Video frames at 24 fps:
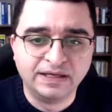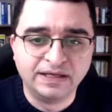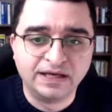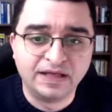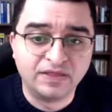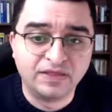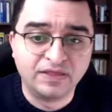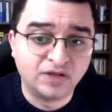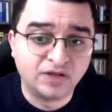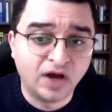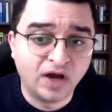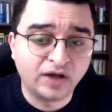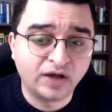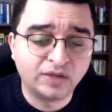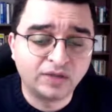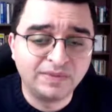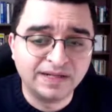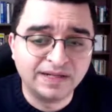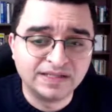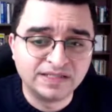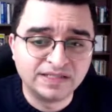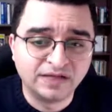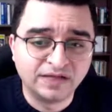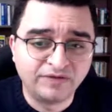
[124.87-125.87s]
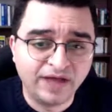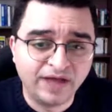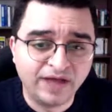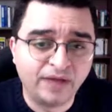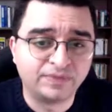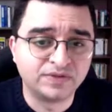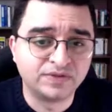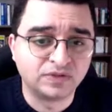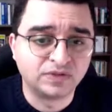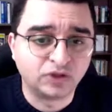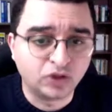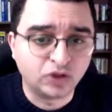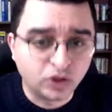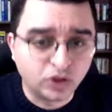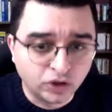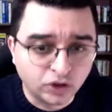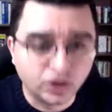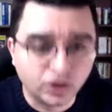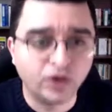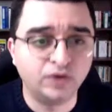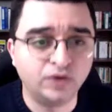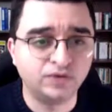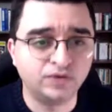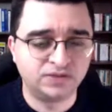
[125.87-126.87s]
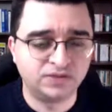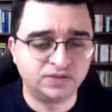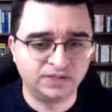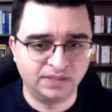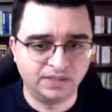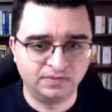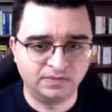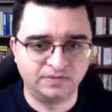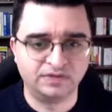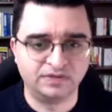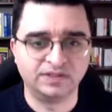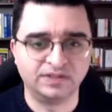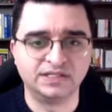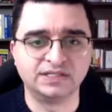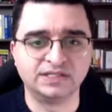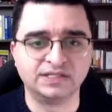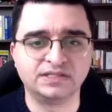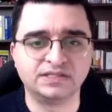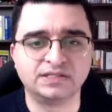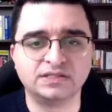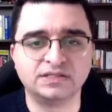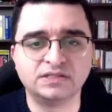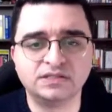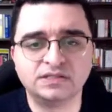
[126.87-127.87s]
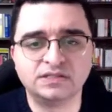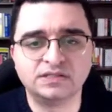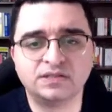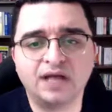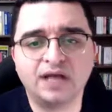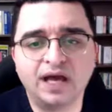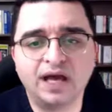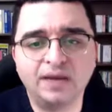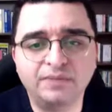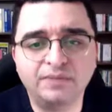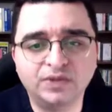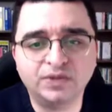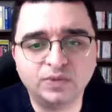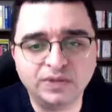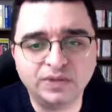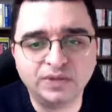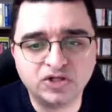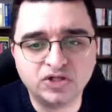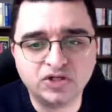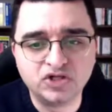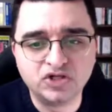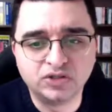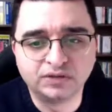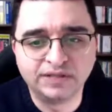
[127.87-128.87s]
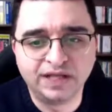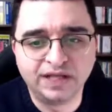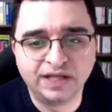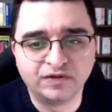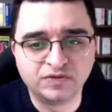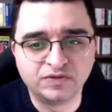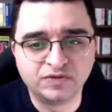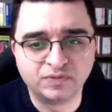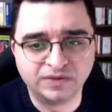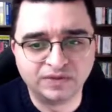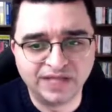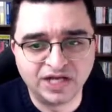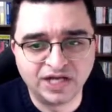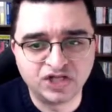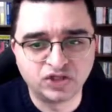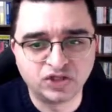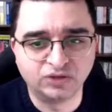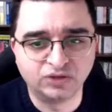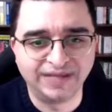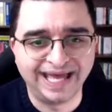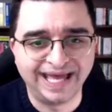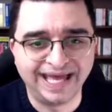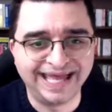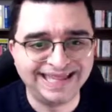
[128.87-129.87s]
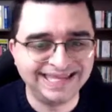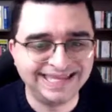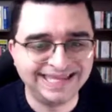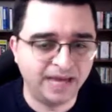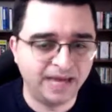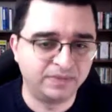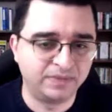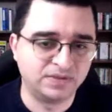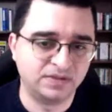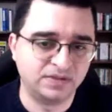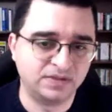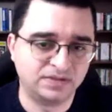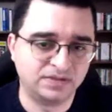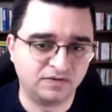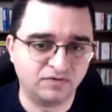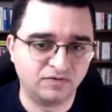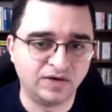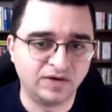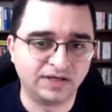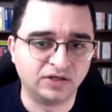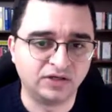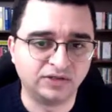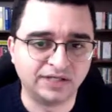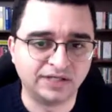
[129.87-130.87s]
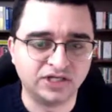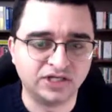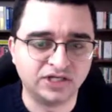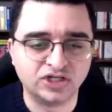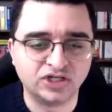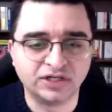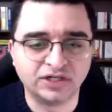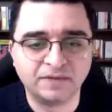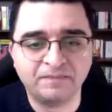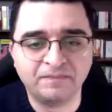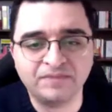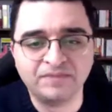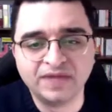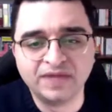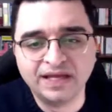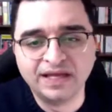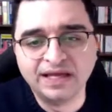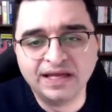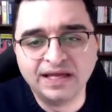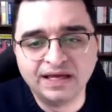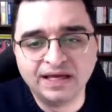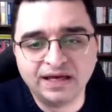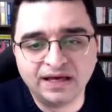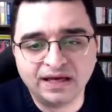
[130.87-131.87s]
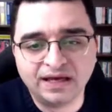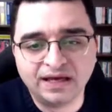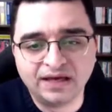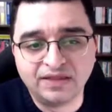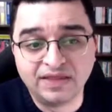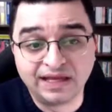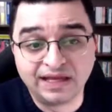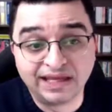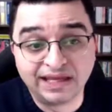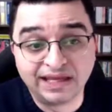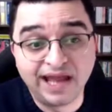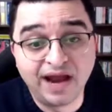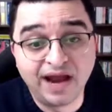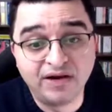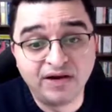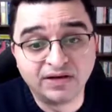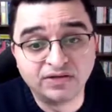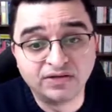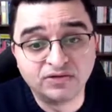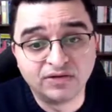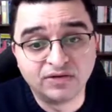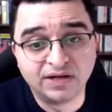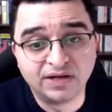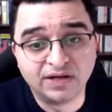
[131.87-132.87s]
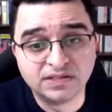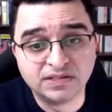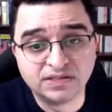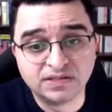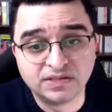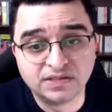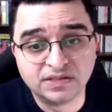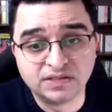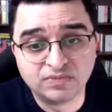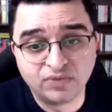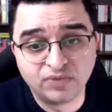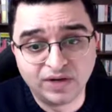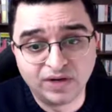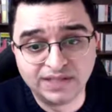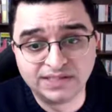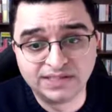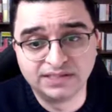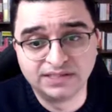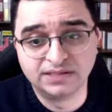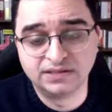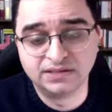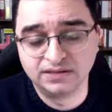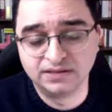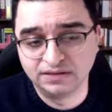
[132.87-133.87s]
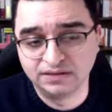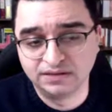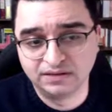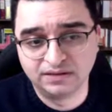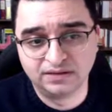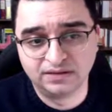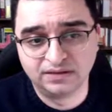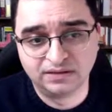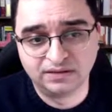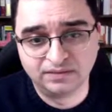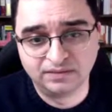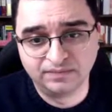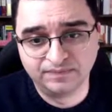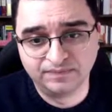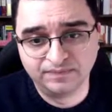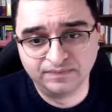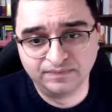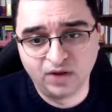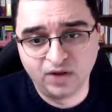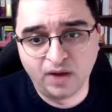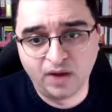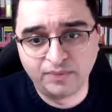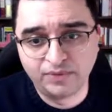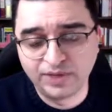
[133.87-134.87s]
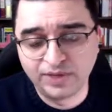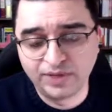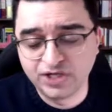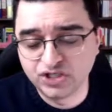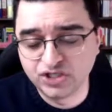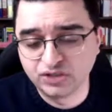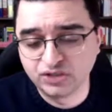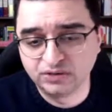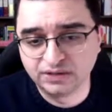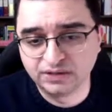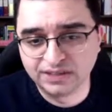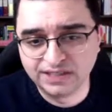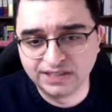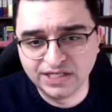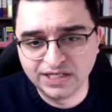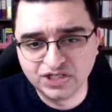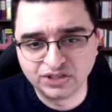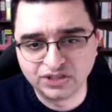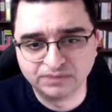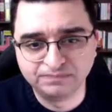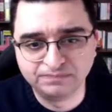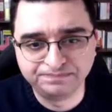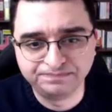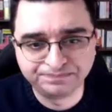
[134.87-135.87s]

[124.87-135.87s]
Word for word: Uh, the document itself helps to close some of the distance uh, between digital health's potential and the absence of regulation uh, that characterizes its present uh, operational condition.